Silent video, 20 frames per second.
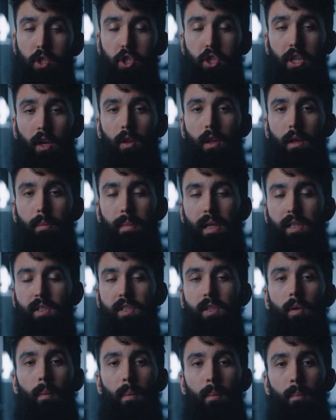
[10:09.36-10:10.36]
which generally
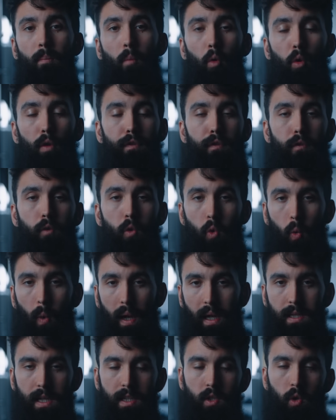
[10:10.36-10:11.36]
means more food
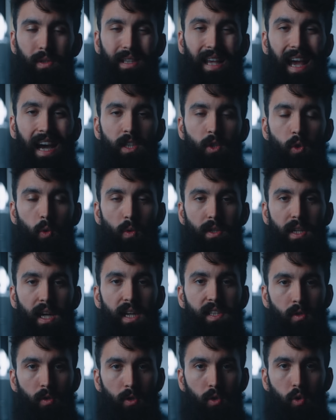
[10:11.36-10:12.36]
weight in your
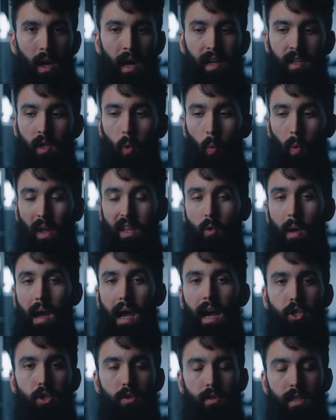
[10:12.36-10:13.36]
gastrointestinal tract when you
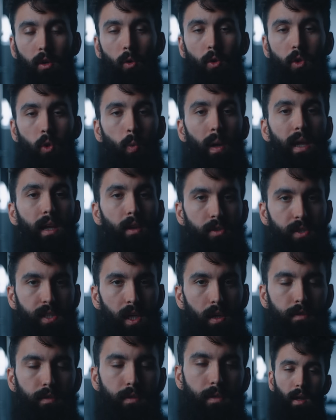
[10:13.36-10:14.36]
actually go to weigh
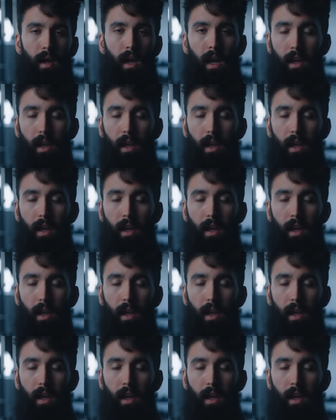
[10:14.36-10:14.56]
yourself.